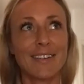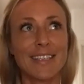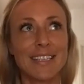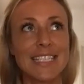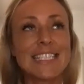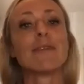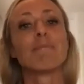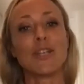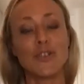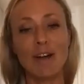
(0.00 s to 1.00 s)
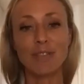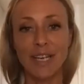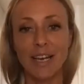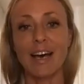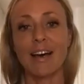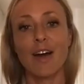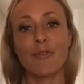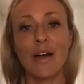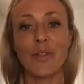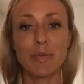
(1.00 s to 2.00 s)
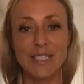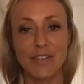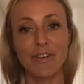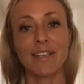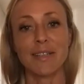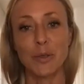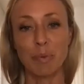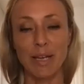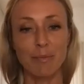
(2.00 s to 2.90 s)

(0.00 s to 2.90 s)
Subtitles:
sent me traveling around the Pacific a little bit,